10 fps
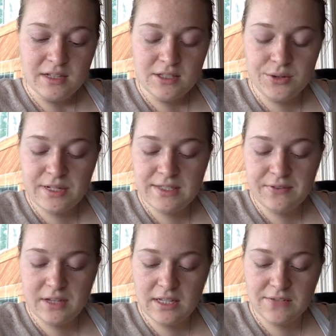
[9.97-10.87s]
Soon his
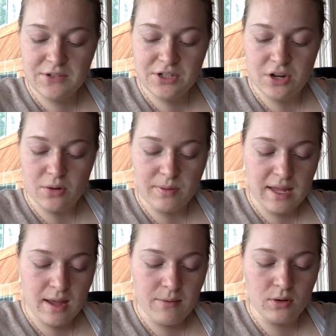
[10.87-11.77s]
feelings for Joe
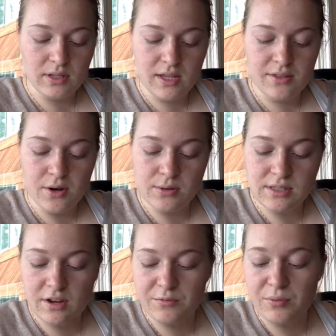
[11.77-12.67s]
became only
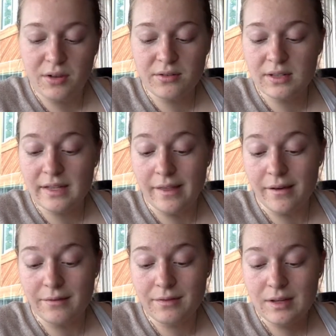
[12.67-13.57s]
those of brotherly
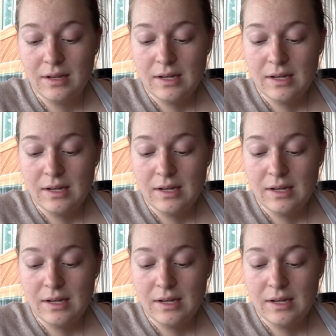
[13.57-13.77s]
love.